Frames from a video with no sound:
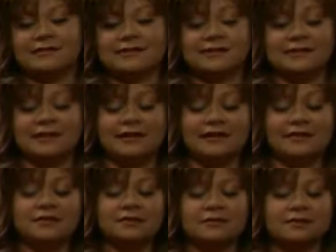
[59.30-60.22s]
isn't here,
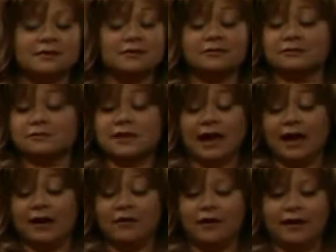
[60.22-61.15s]
so
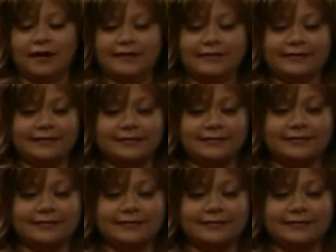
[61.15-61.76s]
now I, uh...